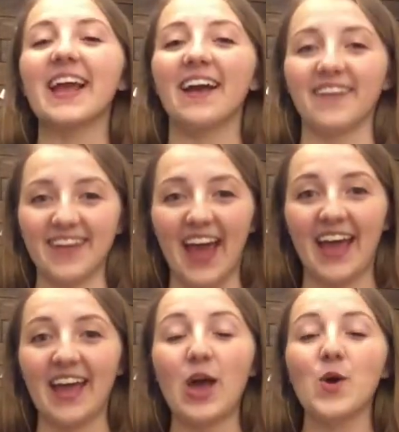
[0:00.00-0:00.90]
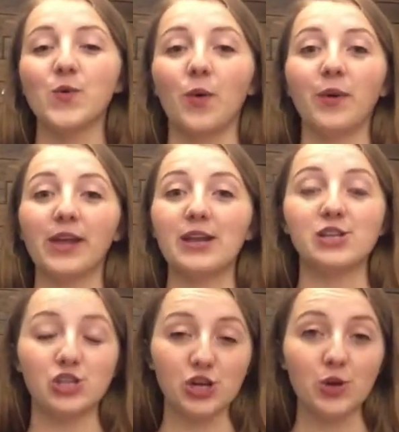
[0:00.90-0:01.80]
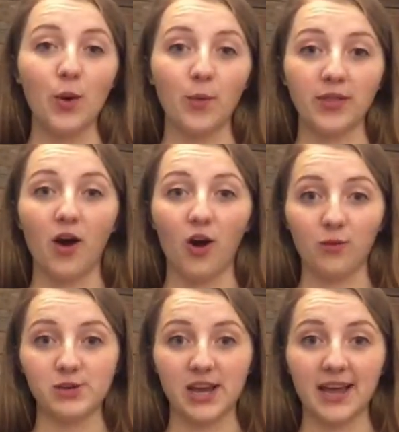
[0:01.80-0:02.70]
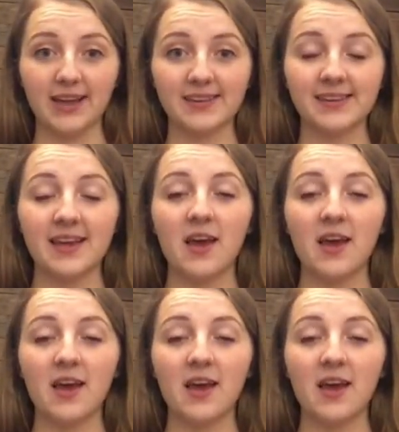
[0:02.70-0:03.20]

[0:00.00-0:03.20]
Okay, what we're going to do with our object,